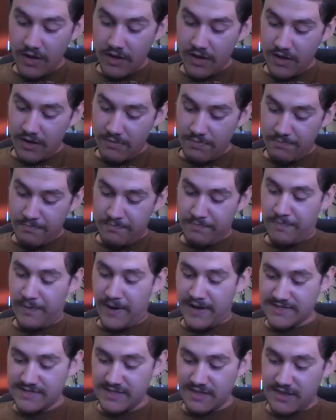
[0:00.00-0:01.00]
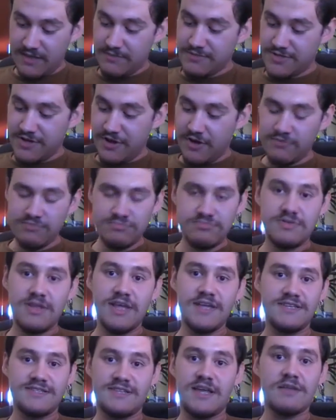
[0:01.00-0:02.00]
past the theme song,
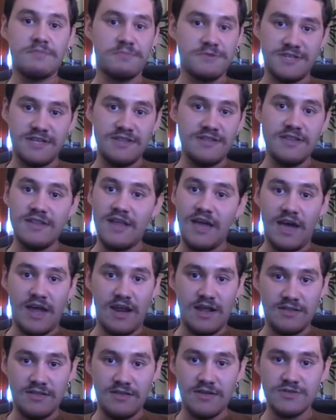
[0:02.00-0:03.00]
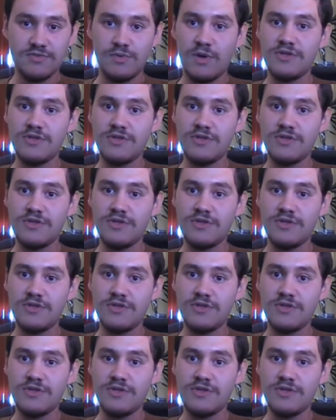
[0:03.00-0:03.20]
they start presenting the characters.